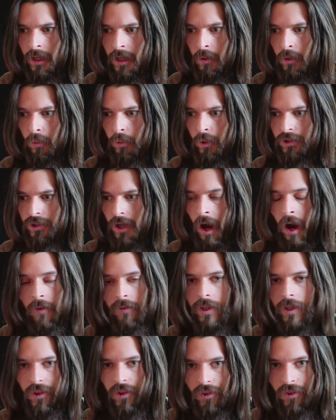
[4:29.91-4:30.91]
which
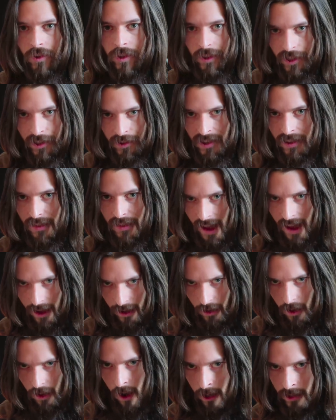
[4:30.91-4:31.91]
obviously isn't that
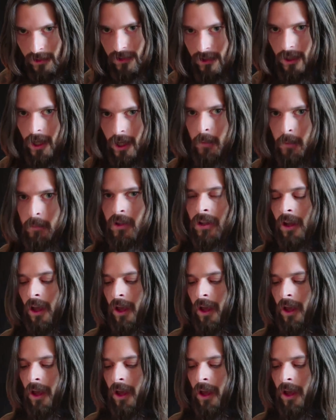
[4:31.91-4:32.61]
concept,